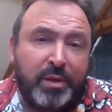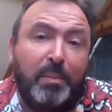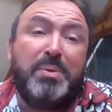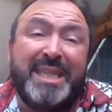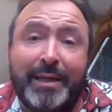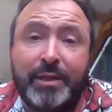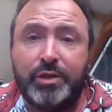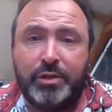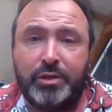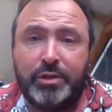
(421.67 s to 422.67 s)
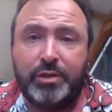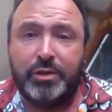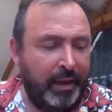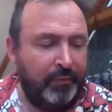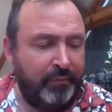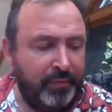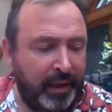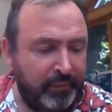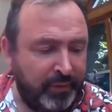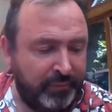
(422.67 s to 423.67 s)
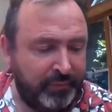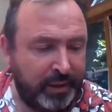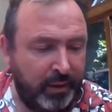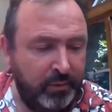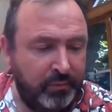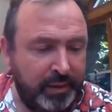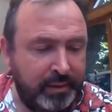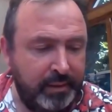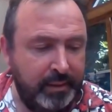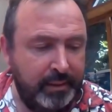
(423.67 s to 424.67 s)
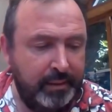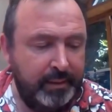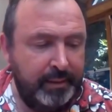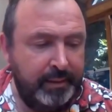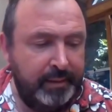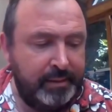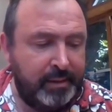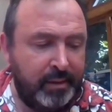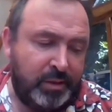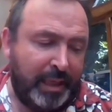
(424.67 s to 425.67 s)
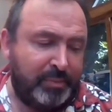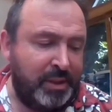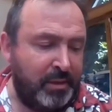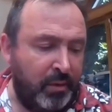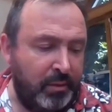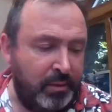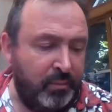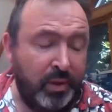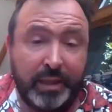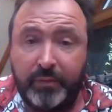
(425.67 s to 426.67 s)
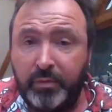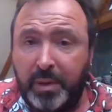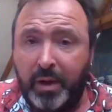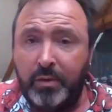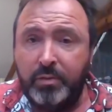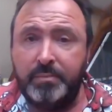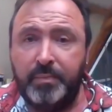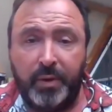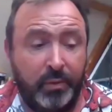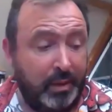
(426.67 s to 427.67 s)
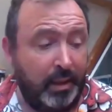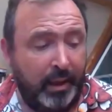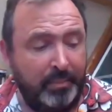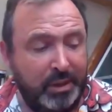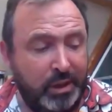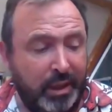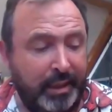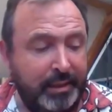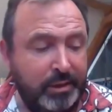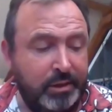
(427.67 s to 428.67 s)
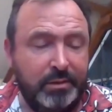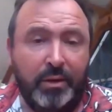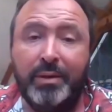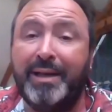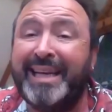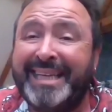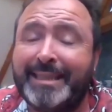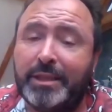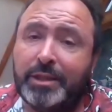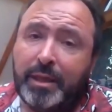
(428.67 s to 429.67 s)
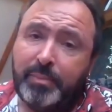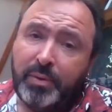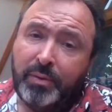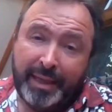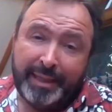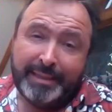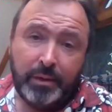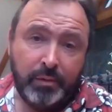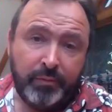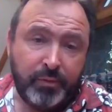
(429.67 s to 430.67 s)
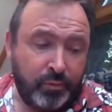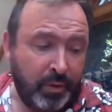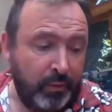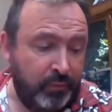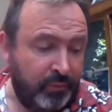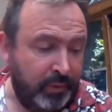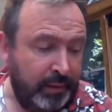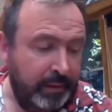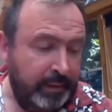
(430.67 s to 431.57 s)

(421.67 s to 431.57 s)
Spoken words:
or the potential of life after COVID. So chapters on working from home, on climate change, on leadership, on the idea of growth,